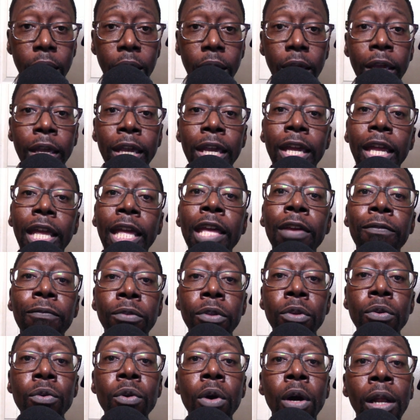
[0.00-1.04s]
Again, if
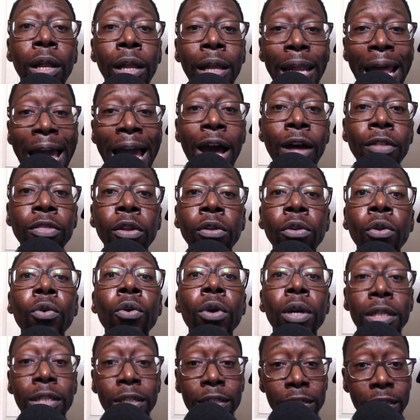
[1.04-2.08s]
you allow the
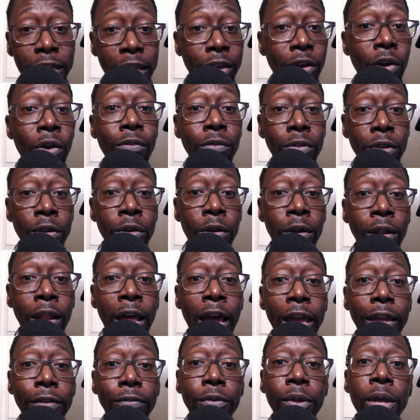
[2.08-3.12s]
Lord to take over your
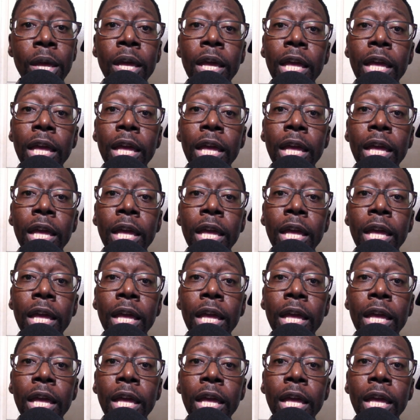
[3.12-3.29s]
life,